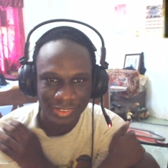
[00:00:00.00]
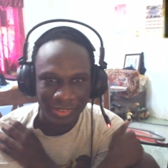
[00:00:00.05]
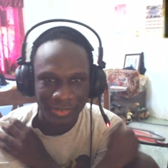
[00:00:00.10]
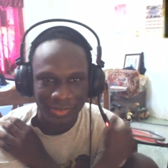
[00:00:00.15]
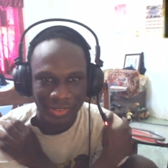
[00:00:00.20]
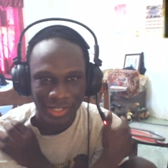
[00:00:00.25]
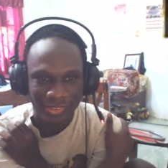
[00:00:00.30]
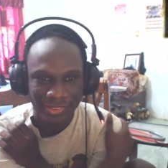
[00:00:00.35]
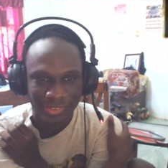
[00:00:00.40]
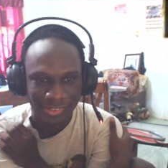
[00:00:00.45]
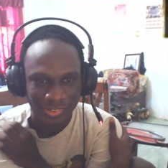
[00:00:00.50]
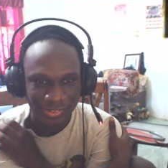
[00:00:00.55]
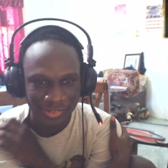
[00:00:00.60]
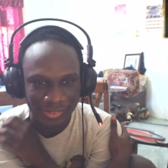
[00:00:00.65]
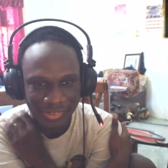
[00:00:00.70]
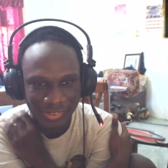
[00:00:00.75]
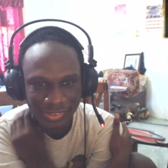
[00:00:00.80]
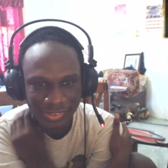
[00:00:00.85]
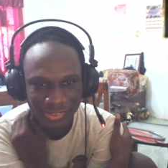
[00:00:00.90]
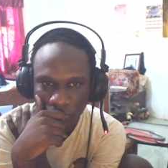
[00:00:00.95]

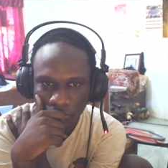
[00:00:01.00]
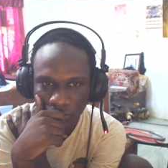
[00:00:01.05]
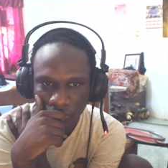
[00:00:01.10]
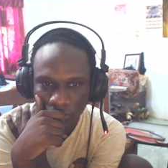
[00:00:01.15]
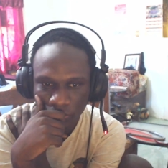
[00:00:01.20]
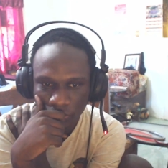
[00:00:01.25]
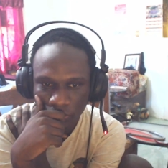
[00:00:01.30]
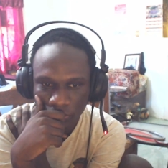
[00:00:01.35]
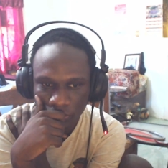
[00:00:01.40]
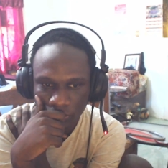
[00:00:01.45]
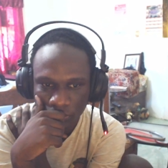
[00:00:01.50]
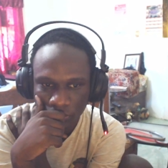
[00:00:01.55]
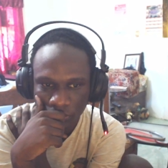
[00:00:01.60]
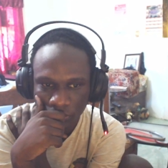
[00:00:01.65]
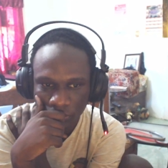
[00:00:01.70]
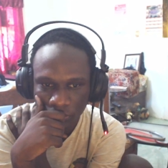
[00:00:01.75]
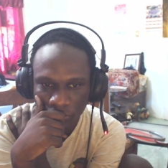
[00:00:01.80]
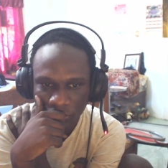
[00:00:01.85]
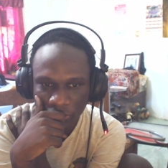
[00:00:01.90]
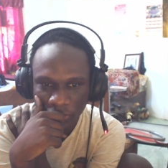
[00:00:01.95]
Executed.
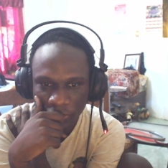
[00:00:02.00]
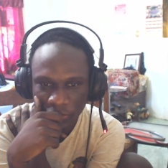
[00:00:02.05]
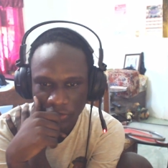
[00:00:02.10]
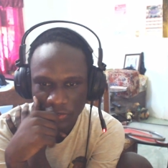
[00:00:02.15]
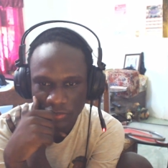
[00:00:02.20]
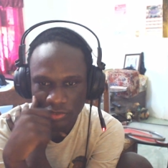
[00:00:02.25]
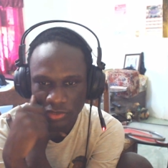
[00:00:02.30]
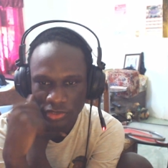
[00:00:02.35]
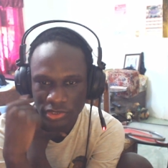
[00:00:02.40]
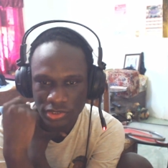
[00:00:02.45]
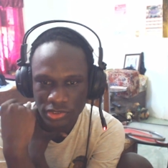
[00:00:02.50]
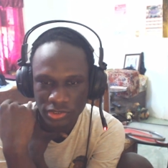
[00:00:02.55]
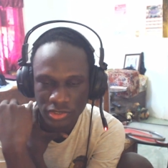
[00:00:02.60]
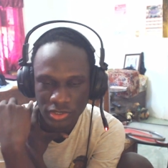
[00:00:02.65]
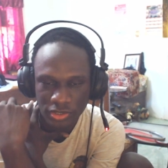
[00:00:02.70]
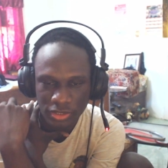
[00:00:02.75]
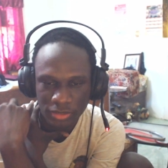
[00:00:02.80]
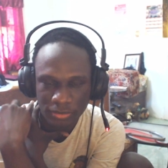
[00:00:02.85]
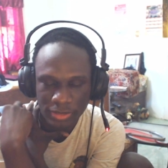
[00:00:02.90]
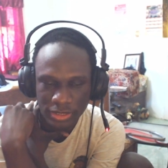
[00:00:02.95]
Curse grows
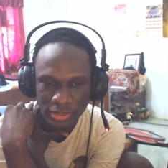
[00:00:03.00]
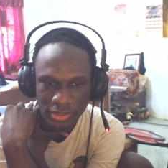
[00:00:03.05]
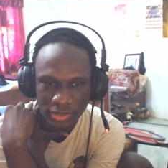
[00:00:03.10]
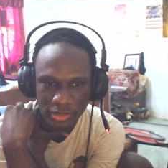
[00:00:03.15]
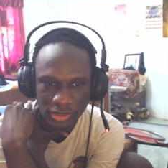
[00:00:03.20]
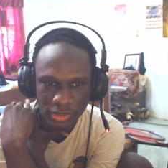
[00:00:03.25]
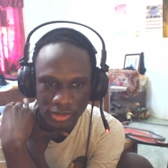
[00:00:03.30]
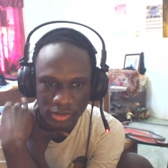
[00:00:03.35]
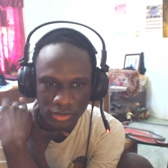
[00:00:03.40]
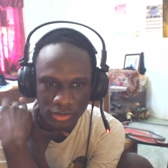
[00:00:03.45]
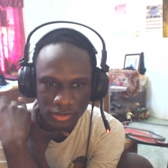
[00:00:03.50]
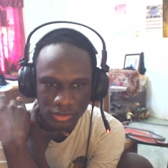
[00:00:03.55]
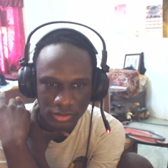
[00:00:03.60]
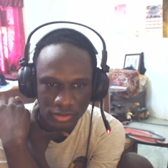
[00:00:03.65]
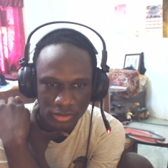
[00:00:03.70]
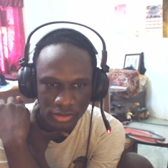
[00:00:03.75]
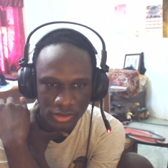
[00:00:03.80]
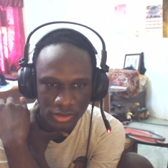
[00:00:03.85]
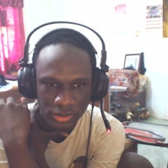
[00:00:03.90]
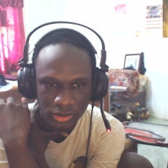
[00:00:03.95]
stronger by the day.
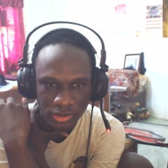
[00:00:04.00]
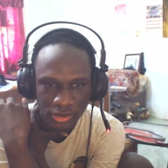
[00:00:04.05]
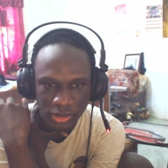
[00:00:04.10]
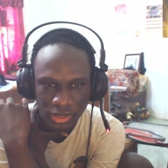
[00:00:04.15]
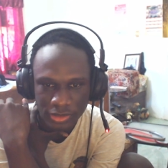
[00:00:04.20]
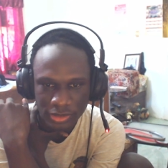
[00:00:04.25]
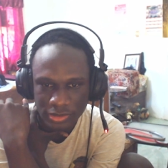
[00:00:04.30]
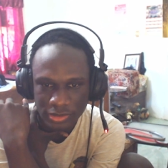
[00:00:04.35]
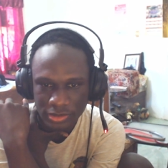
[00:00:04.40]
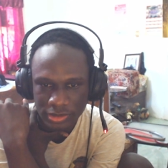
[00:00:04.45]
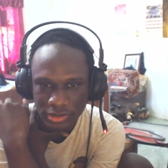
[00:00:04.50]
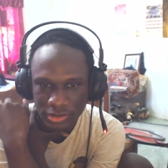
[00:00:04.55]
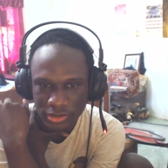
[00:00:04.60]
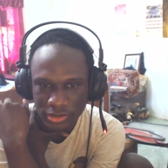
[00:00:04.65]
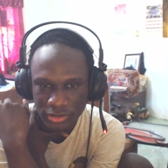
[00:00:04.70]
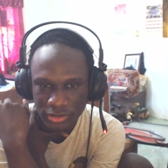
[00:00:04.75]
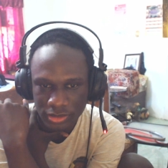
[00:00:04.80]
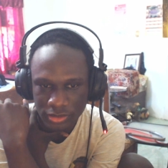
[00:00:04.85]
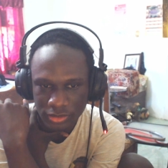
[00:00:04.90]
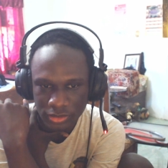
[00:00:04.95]
And
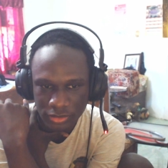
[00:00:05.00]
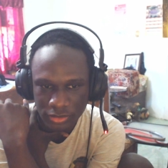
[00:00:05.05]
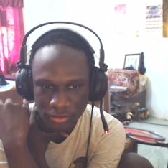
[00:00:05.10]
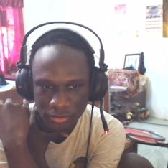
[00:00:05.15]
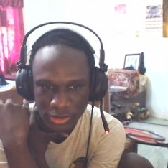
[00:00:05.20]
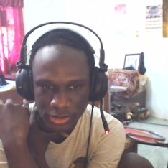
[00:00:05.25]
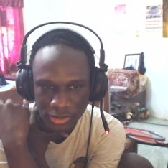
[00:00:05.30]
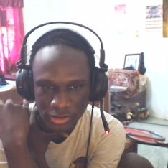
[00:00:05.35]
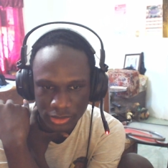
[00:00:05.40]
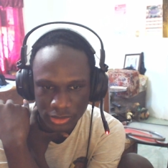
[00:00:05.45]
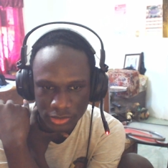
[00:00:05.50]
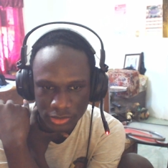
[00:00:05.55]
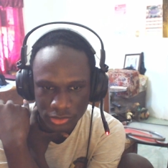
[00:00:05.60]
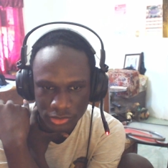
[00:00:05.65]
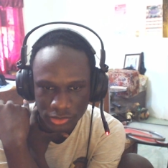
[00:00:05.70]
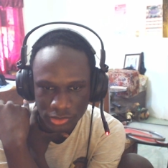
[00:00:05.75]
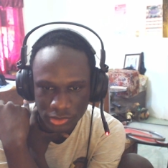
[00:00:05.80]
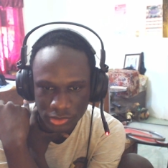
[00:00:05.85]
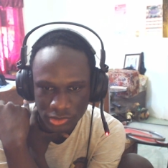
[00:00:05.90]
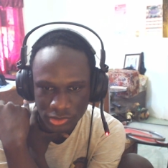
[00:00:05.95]
seals uh, on modern day
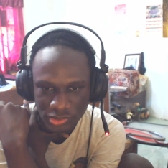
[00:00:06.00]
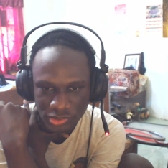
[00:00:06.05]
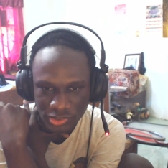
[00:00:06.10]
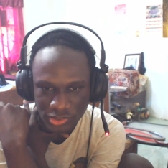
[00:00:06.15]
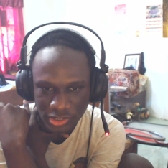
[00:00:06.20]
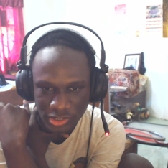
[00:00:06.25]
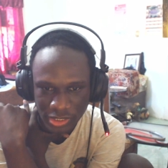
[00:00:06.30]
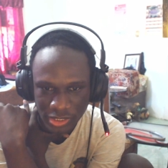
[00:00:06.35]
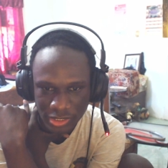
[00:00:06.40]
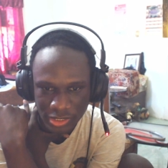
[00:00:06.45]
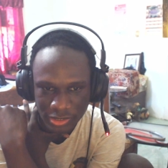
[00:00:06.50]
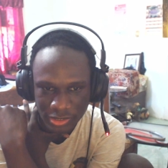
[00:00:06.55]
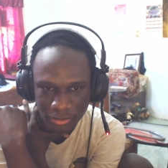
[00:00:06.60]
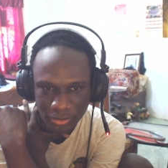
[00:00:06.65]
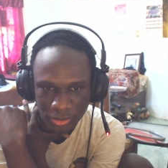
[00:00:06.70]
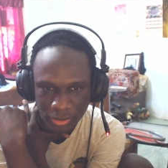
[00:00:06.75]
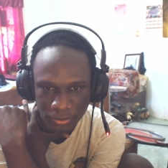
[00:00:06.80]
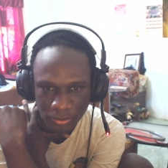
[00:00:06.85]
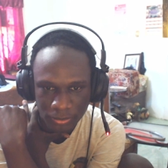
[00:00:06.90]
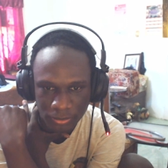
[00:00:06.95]
Jujutsu sorcerer can't
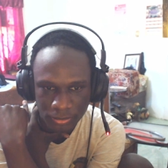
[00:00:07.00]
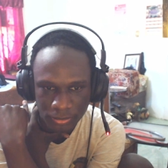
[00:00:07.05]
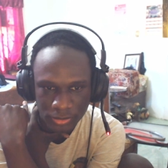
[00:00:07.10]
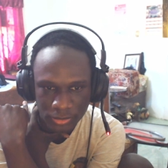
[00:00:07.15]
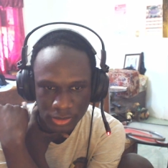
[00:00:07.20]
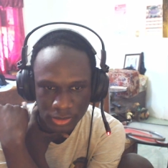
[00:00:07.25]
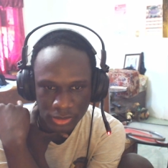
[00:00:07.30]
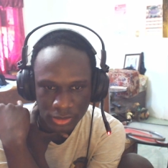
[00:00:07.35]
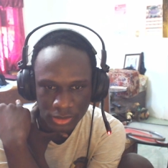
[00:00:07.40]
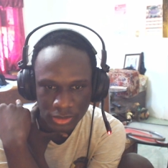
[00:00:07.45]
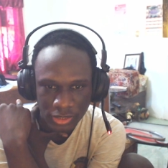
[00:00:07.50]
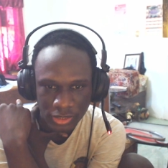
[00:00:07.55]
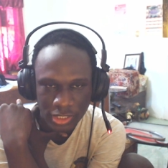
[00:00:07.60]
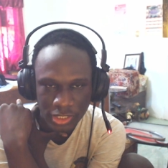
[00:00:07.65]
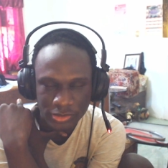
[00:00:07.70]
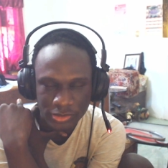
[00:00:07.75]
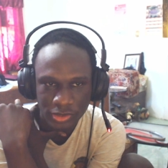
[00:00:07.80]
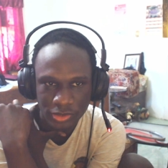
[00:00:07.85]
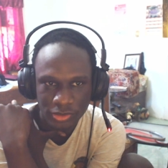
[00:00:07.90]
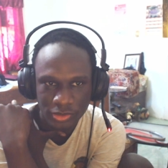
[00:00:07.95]
keep up.
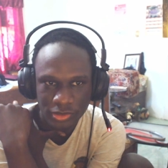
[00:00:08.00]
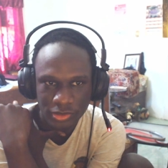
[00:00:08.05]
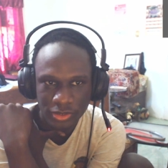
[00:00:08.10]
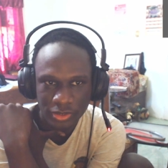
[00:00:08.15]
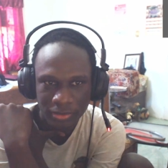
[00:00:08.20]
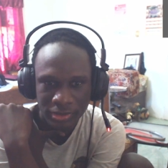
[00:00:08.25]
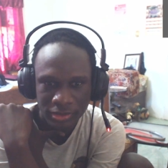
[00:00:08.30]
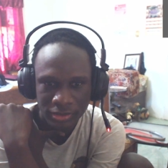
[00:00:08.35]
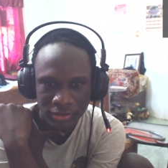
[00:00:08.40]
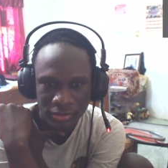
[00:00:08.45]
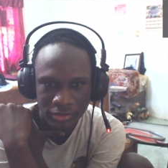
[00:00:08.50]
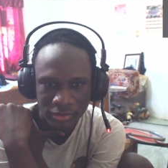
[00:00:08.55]
That's where you come in.